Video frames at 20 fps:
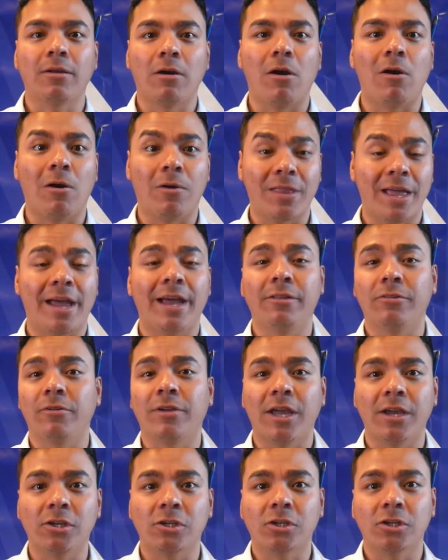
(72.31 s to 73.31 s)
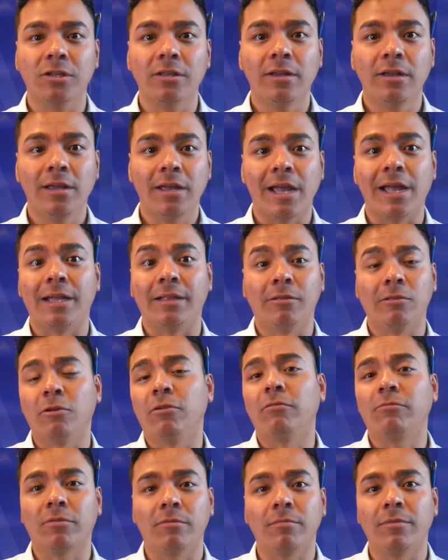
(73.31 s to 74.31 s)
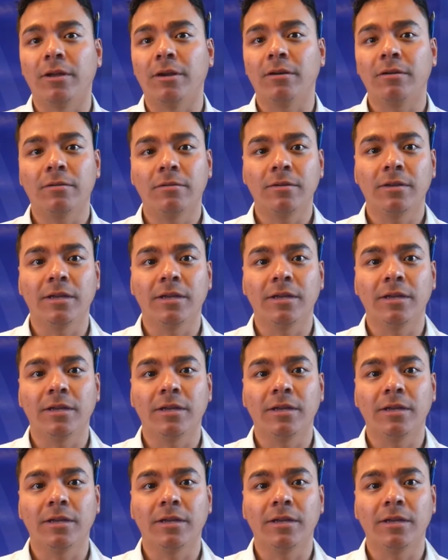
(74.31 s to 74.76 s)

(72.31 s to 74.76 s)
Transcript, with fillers: all that education and learn from there.